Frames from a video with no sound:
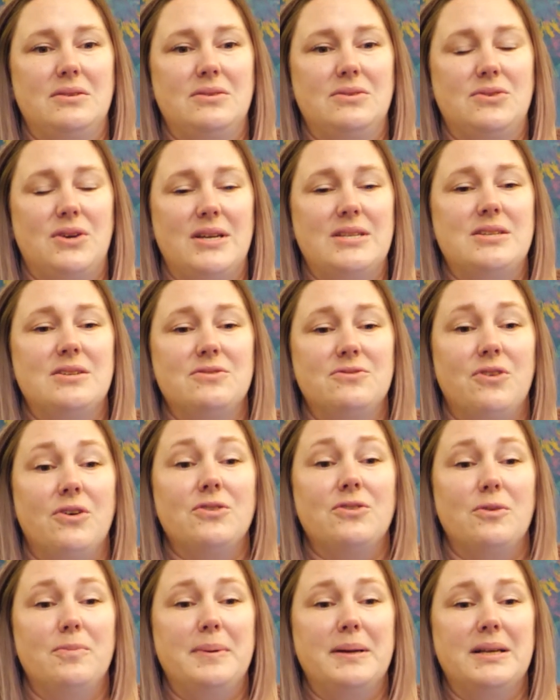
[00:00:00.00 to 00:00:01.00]
Trust and
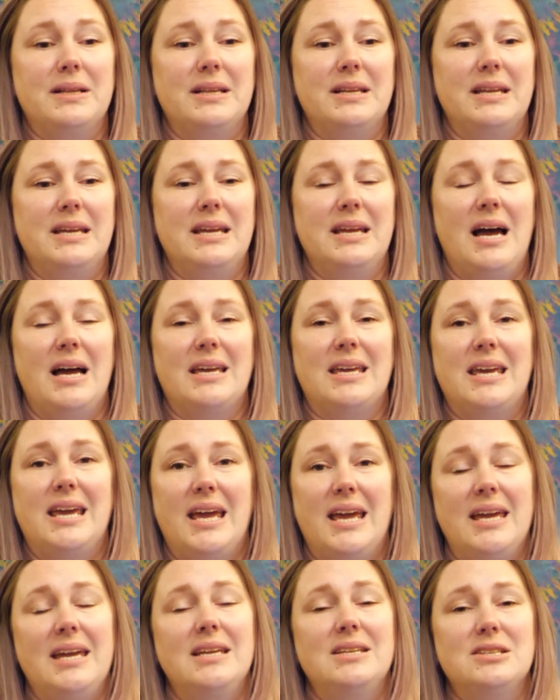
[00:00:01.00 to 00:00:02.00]
vulnerability are
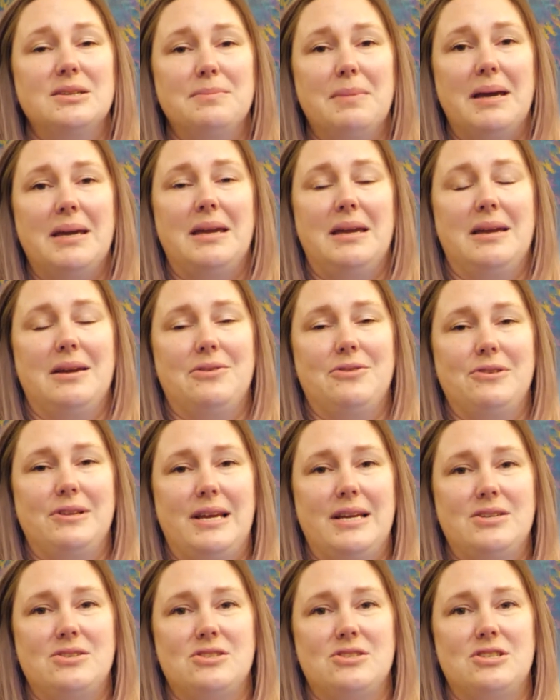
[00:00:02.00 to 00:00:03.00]
key to making a
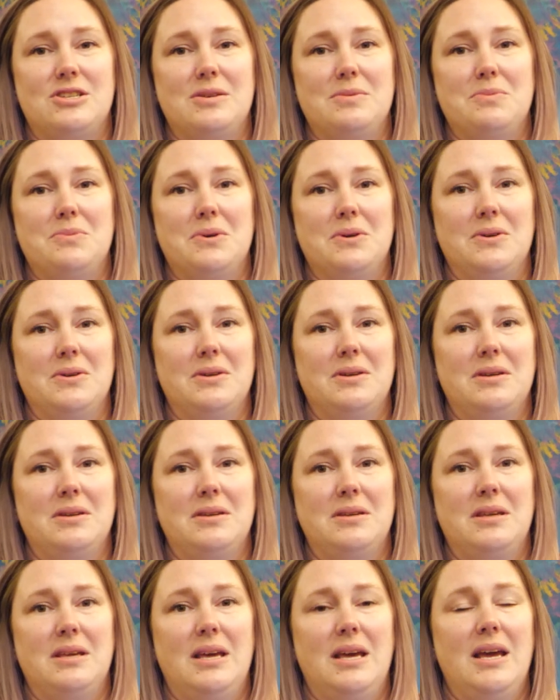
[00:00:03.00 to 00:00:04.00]
relationship work.
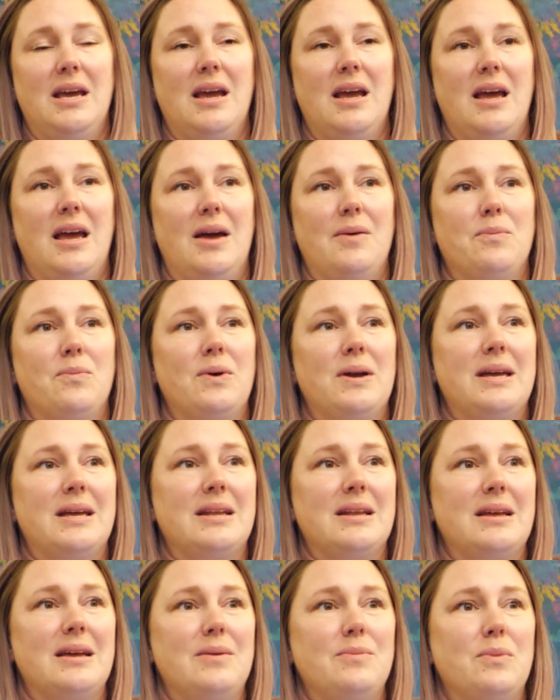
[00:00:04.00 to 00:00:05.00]
And
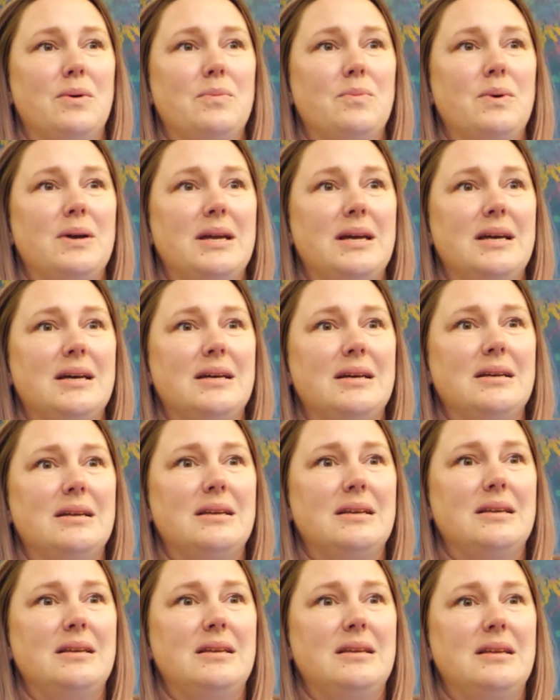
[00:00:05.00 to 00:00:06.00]
when we're
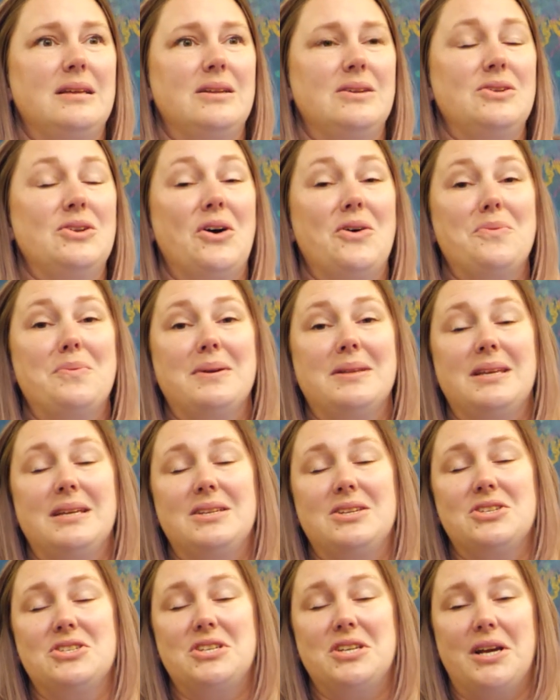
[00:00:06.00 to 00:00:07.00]
not willing
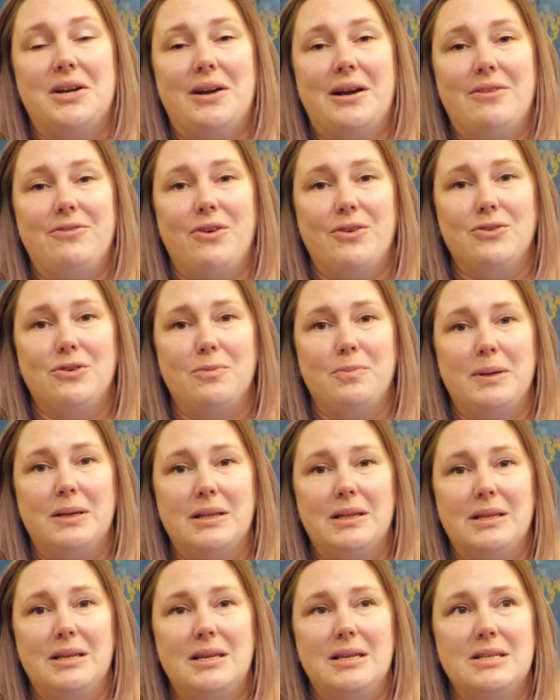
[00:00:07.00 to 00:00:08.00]
to share our
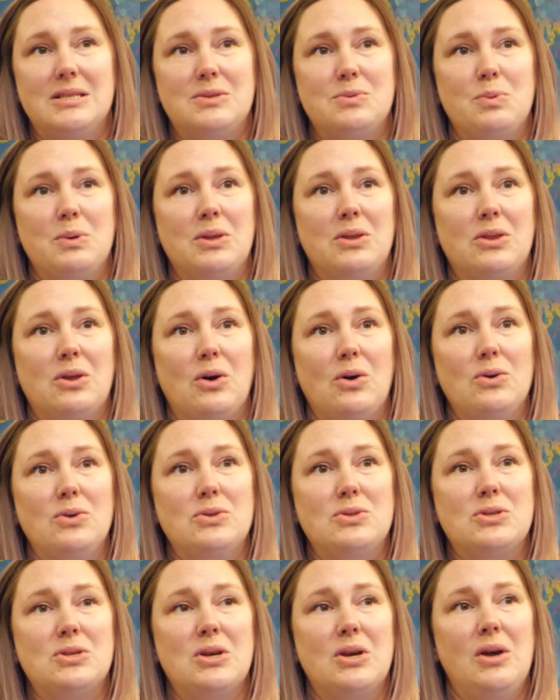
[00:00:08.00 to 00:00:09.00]
vulnerabilities with
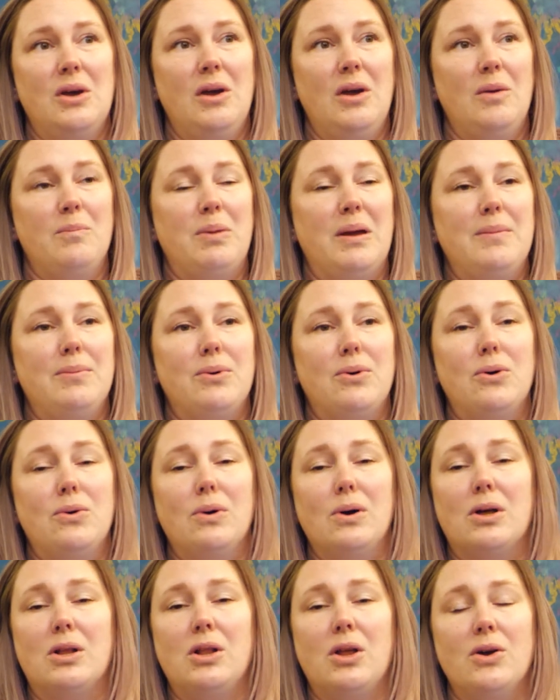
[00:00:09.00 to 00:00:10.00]
those people who
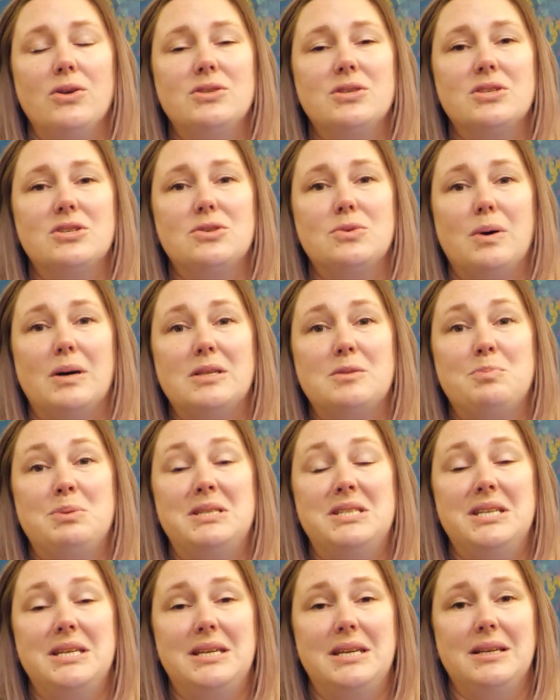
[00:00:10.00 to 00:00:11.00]
are closest to us
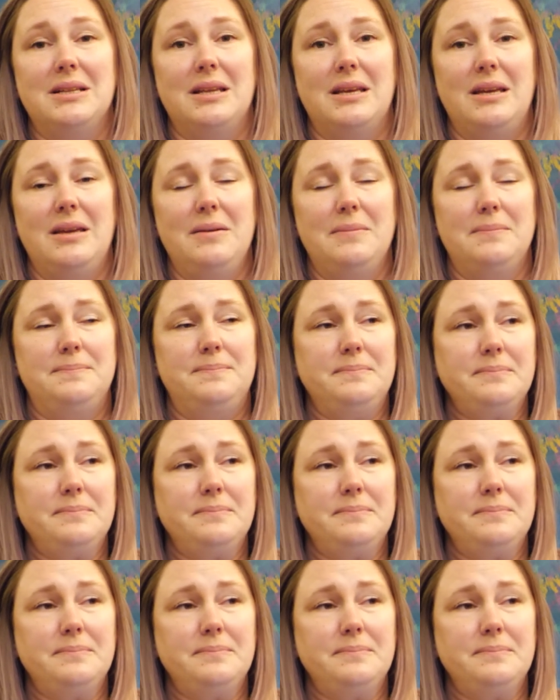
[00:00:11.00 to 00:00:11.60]
particularly,